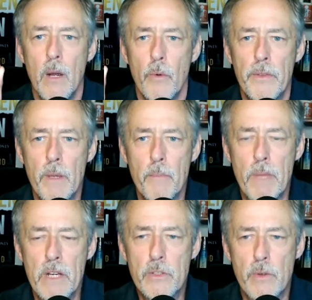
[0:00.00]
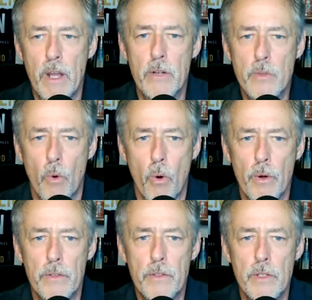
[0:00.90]
with the administrator's
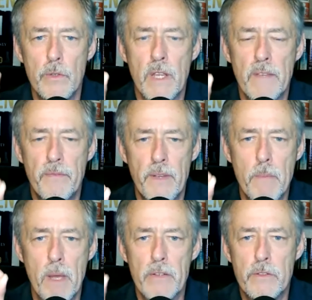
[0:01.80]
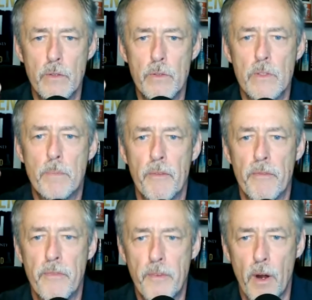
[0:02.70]
order to use a female student's
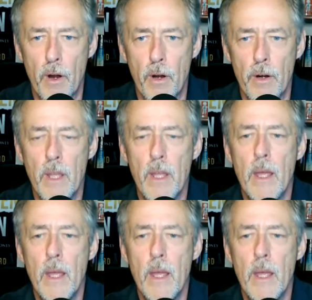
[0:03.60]
preferred